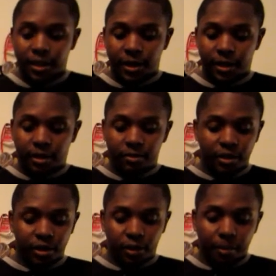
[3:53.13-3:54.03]
and,
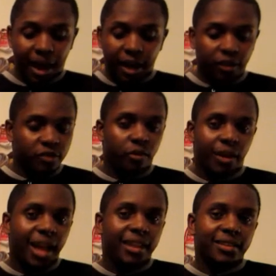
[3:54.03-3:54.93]
you know, Miles
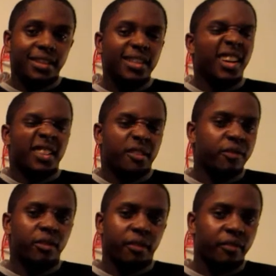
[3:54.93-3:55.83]
Morales, he does a
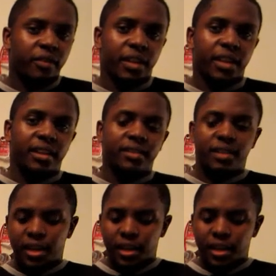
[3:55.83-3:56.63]
few different things.